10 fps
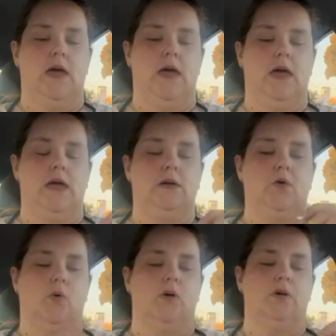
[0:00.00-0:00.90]
and
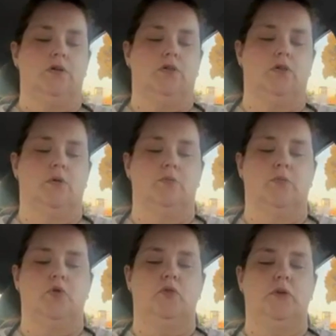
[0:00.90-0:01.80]
or you're
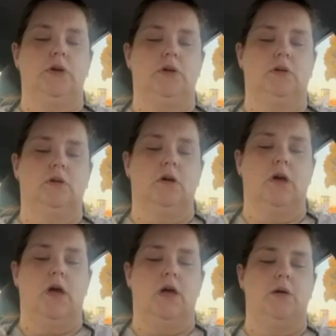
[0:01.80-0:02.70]
moving
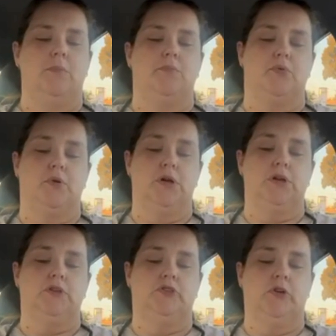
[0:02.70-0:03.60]
a
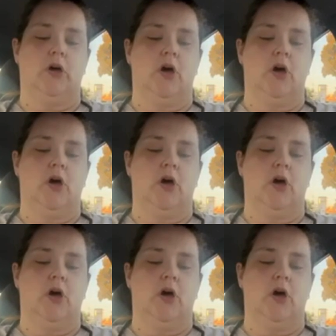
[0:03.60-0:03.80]
bridge